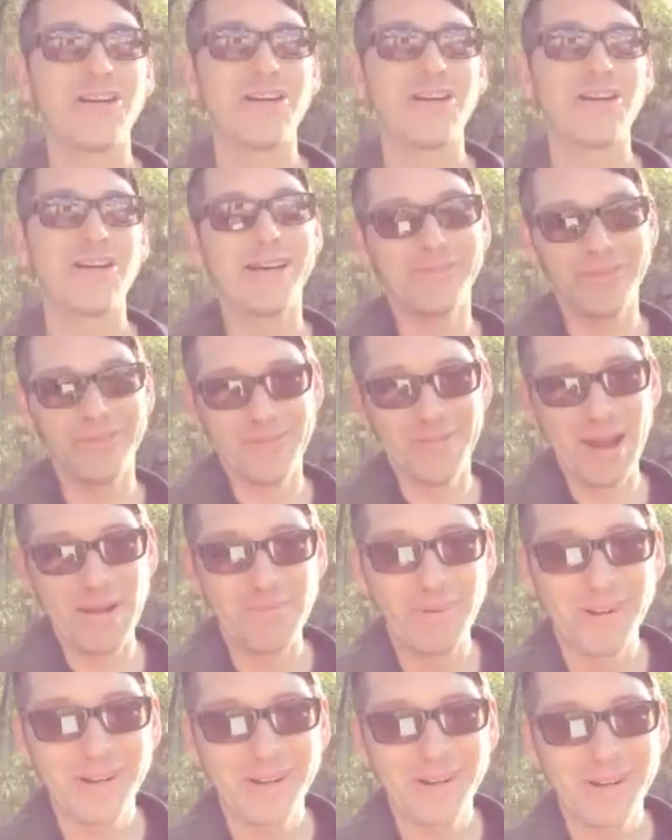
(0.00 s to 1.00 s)
All right, you guys,
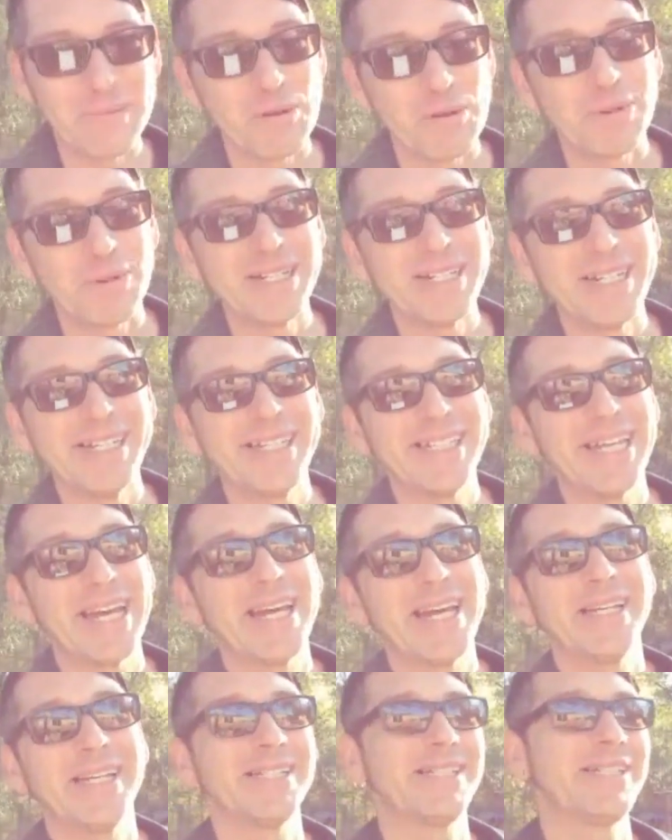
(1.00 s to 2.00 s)
remember, keep your
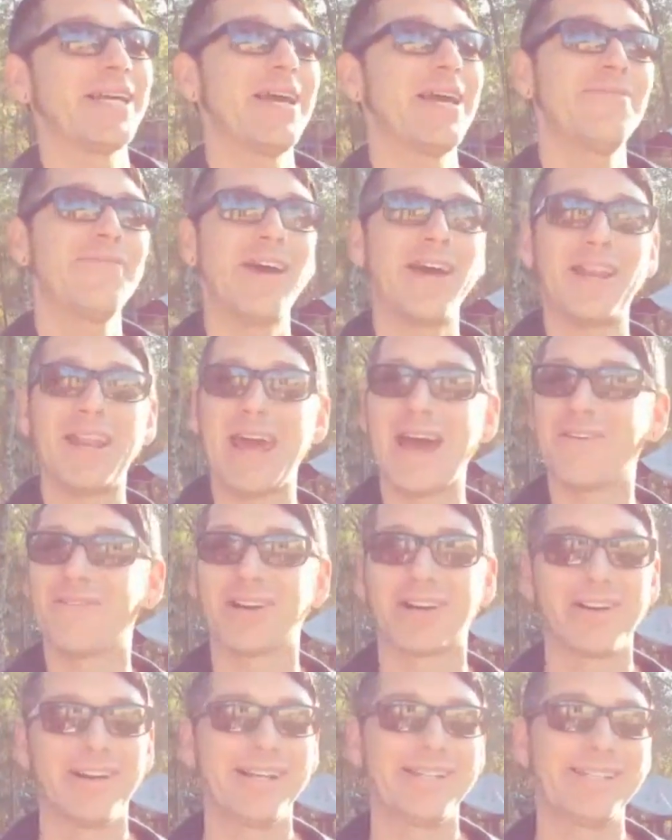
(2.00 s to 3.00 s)
BTC safe and
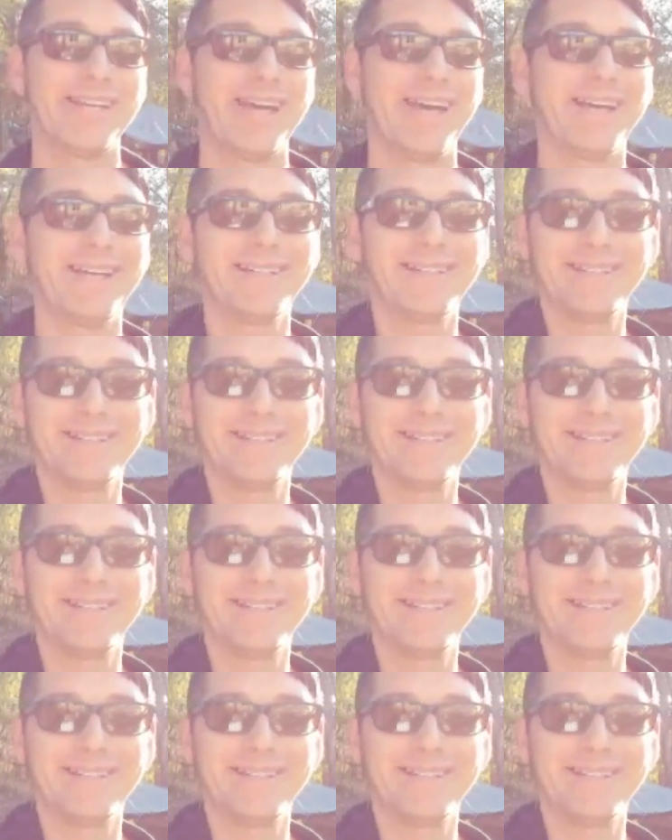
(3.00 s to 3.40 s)
have a great day.